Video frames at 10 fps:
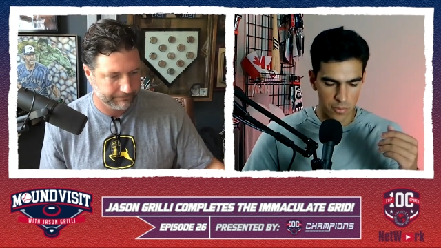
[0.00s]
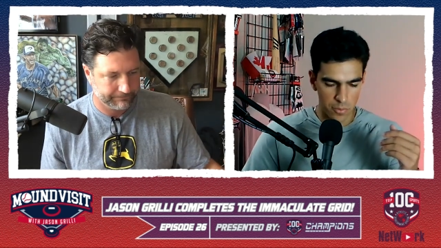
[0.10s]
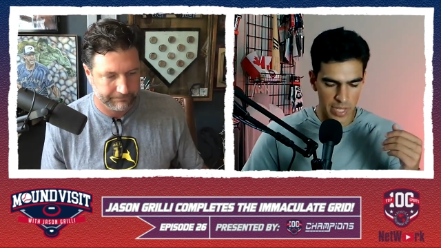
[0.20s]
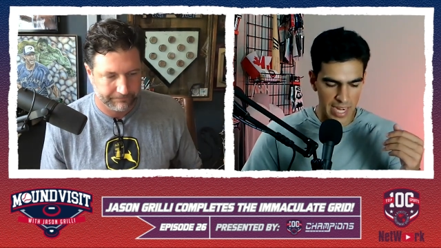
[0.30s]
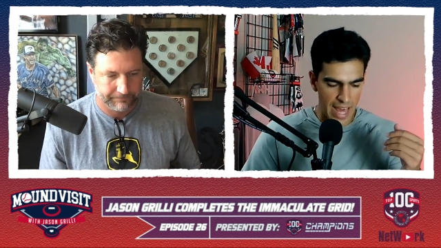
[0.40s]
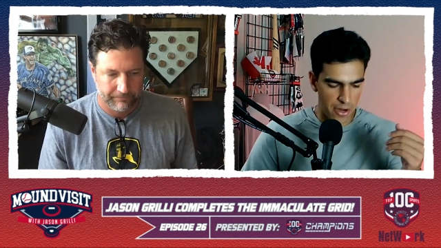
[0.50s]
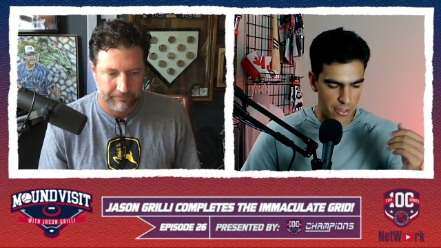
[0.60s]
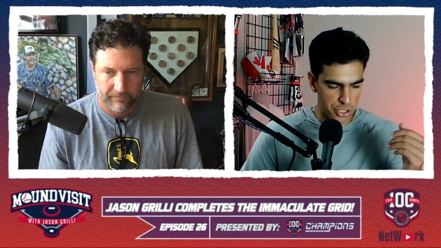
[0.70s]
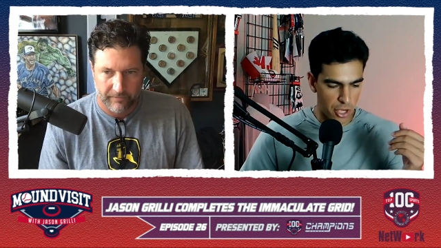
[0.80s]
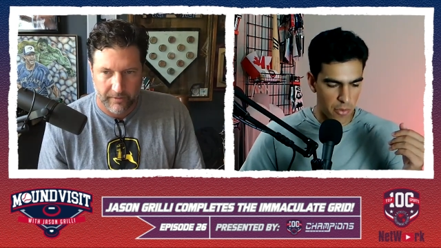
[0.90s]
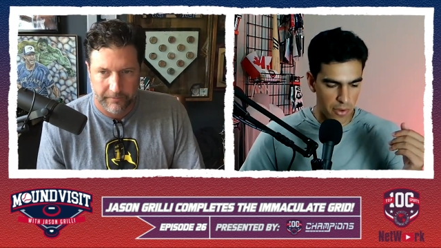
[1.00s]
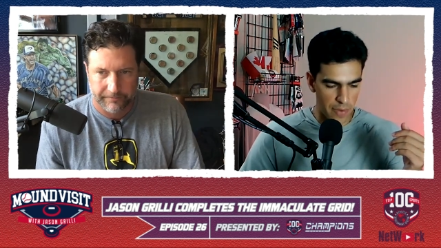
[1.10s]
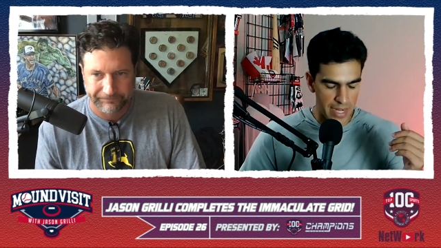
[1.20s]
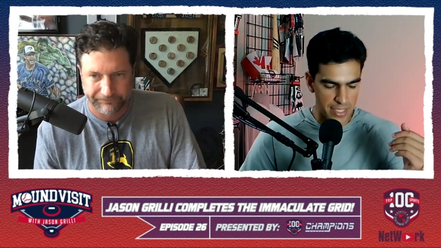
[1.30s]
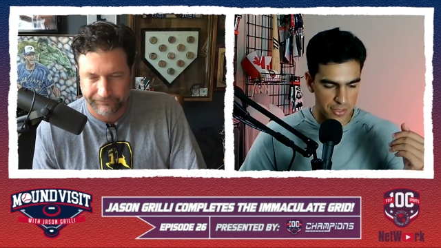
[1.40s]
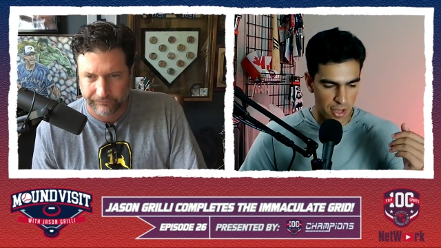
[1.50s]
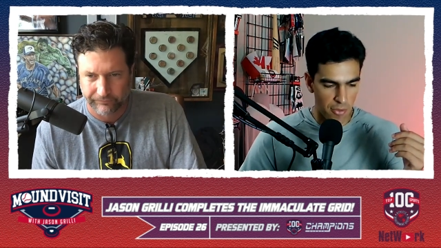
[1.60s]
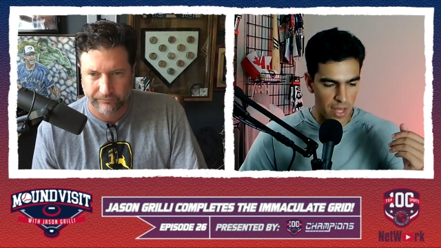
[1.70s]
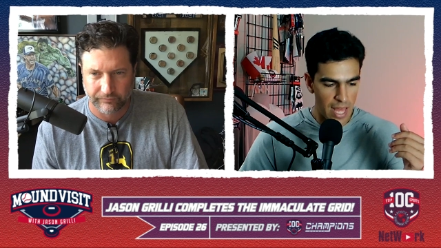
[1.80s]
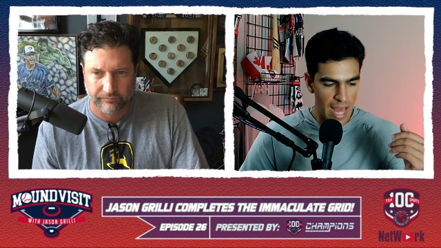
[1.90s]
Speaker 1: We had had our show already,
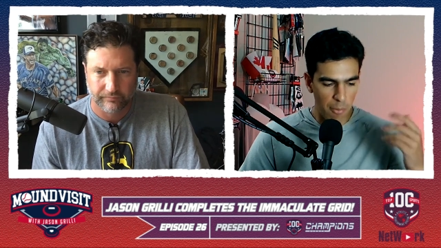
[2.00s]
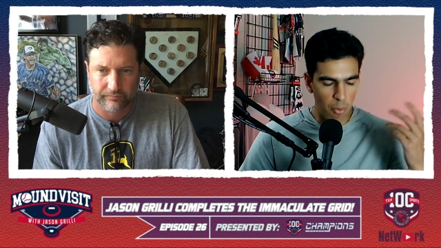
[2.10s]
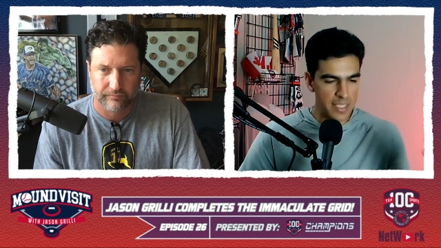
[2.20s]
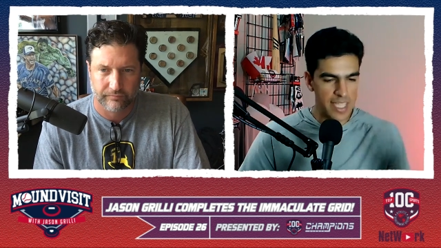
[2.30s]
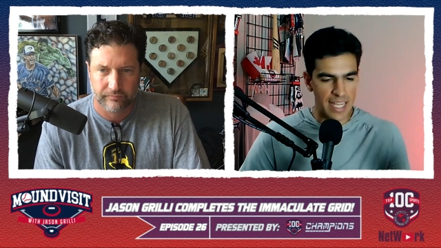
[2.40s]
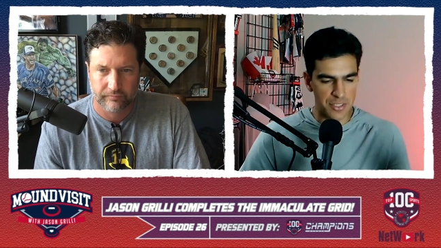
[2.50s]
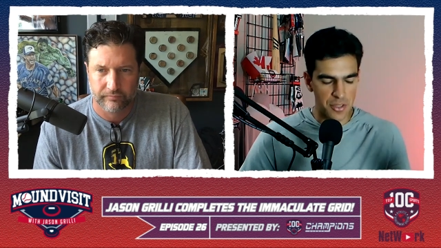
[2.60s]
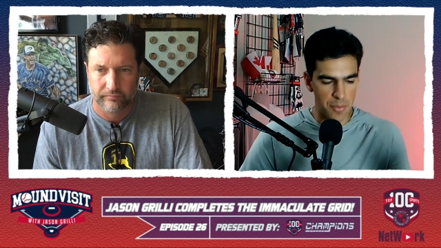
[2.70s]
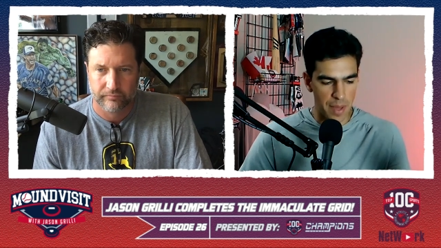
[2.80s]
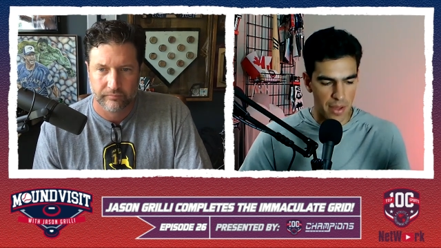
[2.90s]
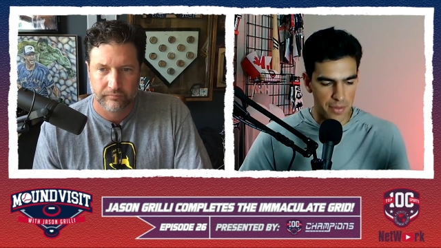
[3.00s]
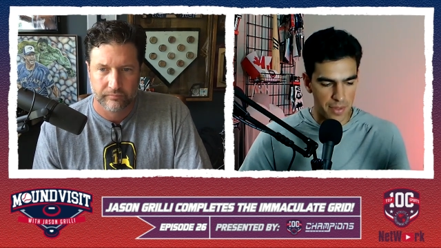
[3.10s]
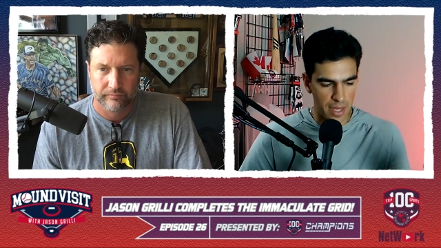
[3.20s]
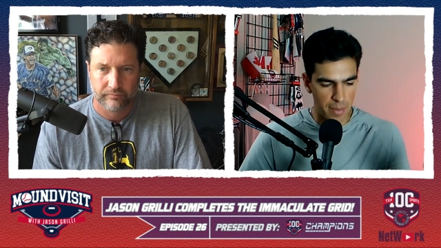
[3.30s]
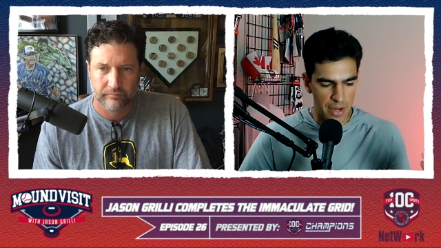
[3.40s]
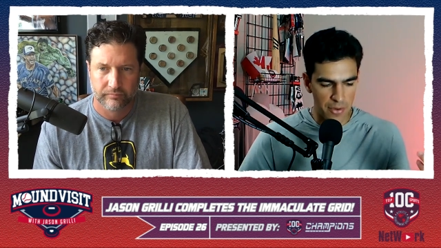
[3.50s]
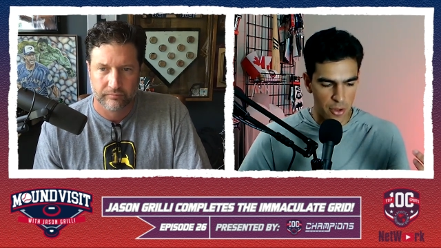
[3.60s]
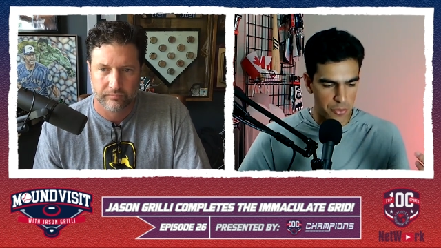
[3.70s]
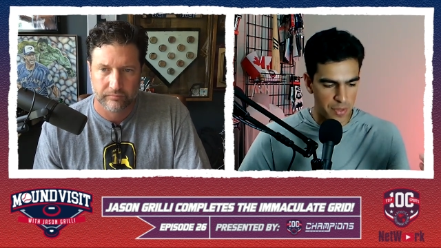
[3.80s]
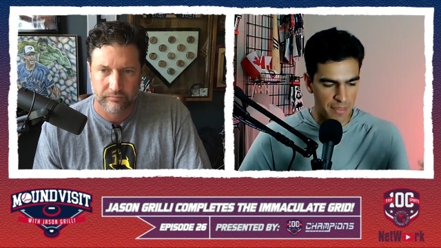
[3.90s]
so I wanted to ask you about. Um, I don't know
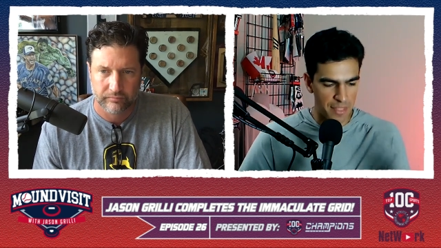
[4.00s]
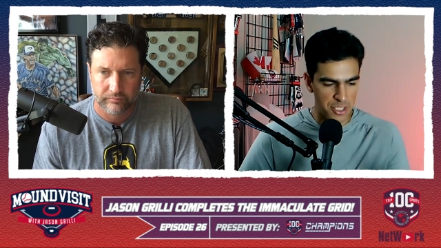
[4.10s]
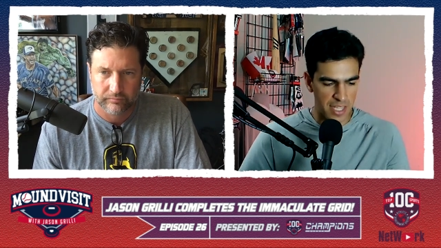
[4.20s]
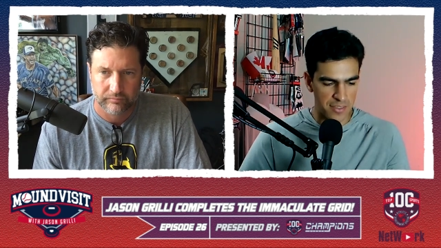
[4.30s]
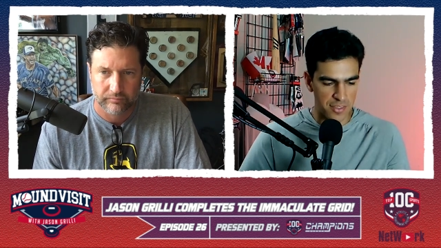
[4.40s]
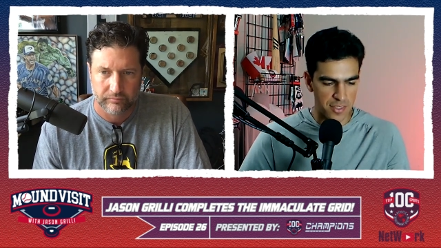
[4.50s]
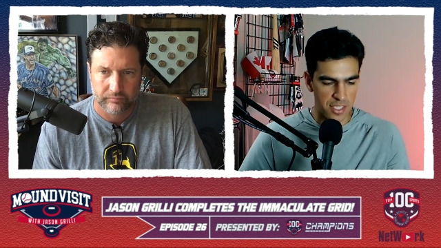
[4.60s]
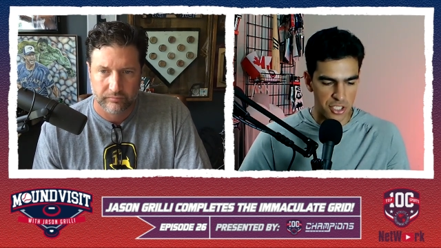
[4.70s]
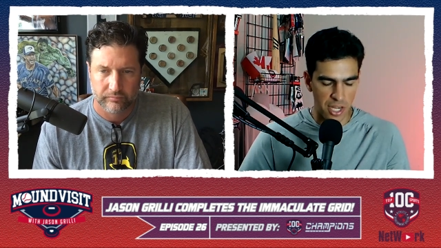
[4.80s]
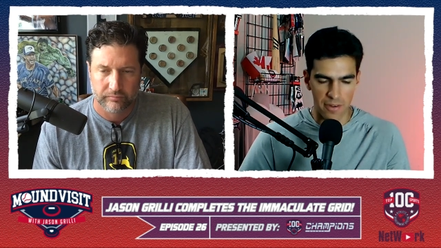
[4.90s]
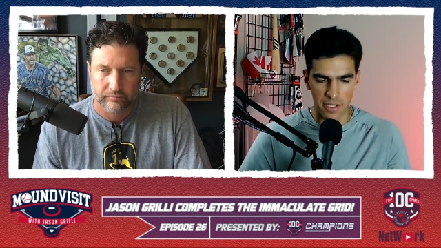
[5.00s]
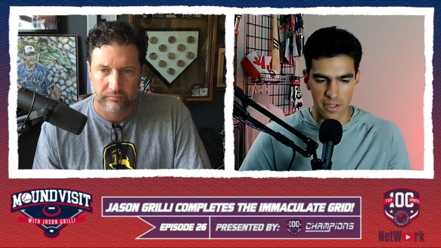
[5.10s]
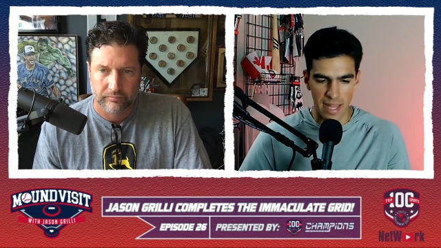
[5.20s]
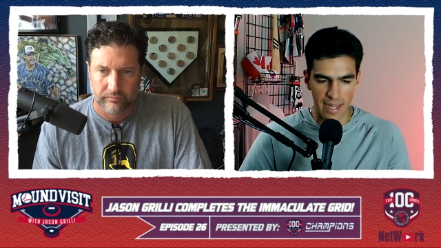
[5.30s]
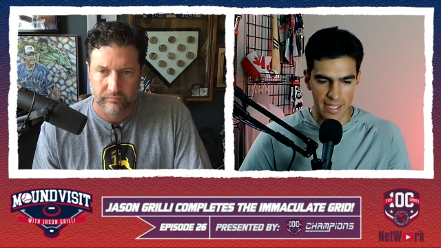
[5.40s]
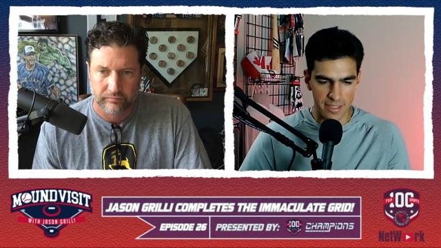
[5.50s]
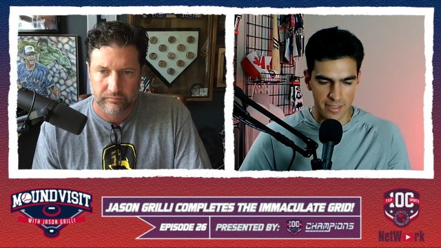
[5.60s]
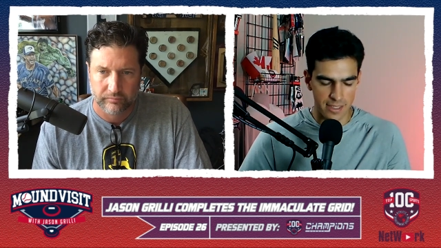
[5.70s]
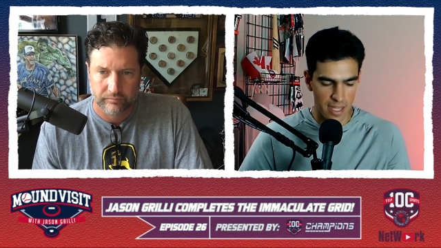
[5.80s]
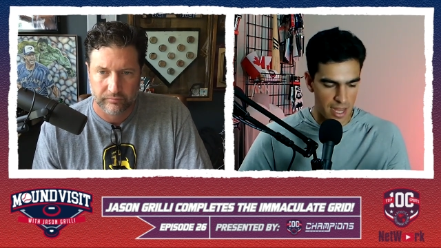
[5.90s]
if you got the chance to see Jarred
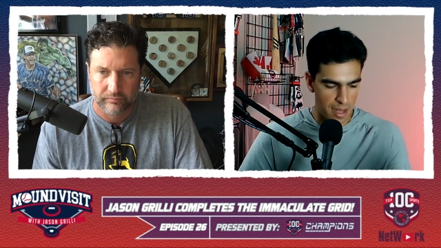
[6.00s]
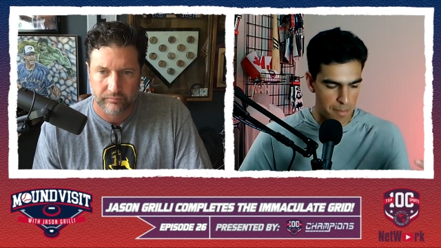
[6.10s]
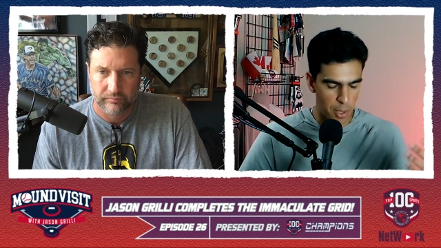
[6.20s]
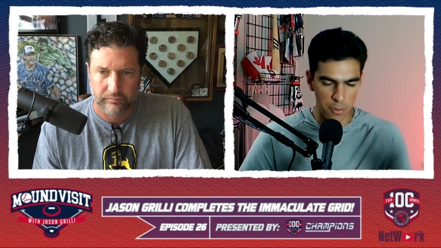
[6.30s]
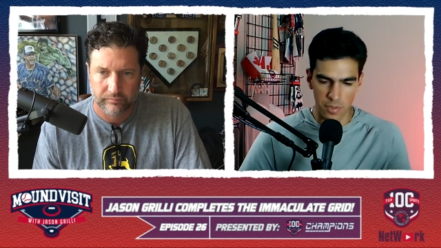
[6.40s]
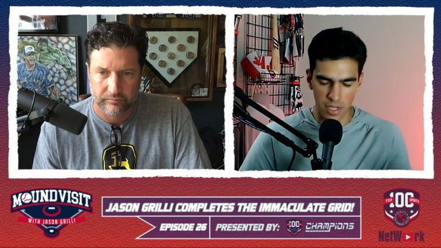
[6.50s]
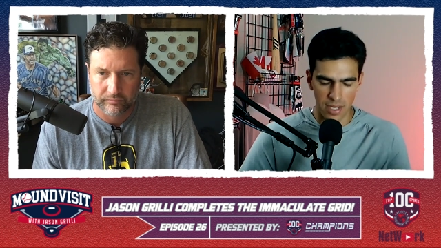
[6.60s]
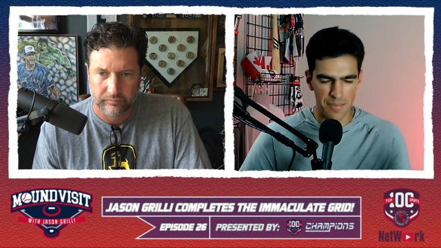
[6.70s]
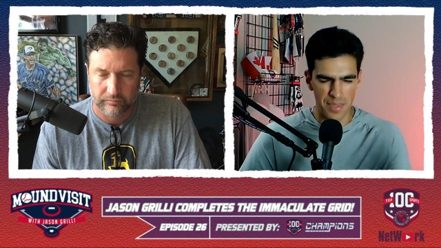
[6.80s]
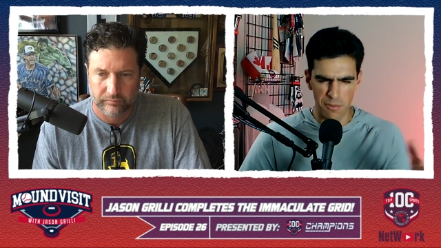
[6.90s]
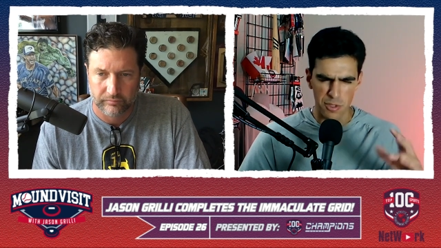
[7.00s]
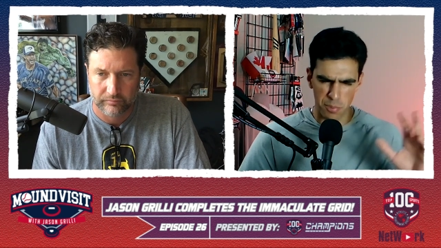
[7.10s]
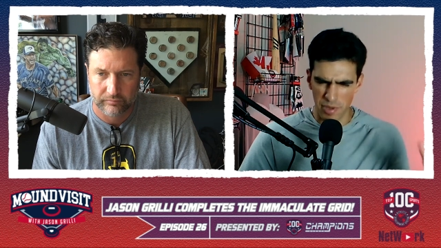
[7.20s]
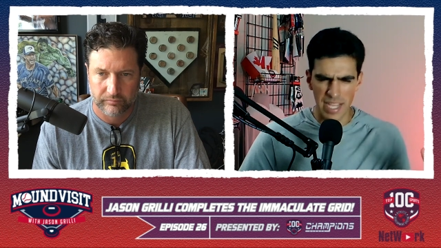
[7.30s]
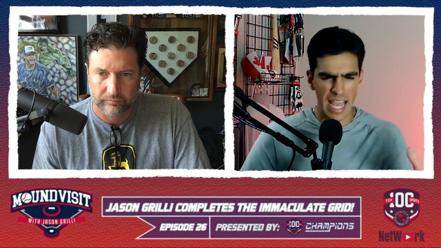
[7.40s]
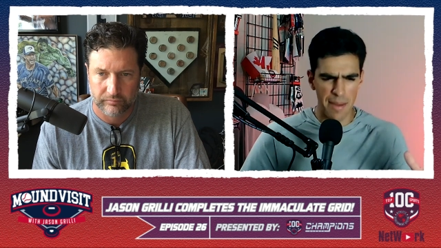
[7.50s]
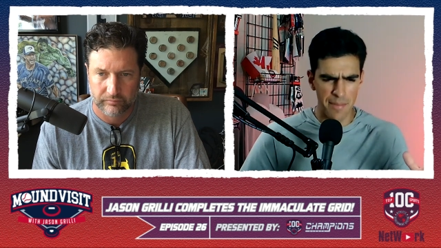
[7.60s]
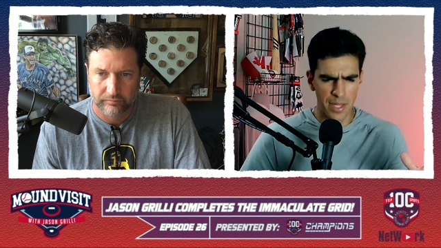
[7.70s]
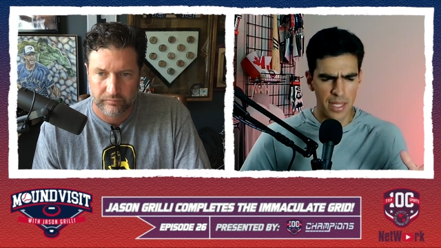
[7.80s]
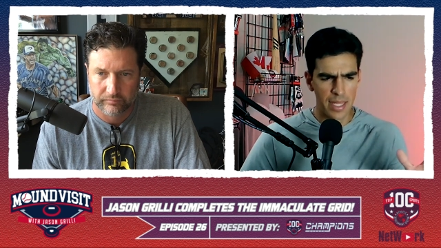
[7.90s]
Kelenic's. Um, po- uh, it was a pregame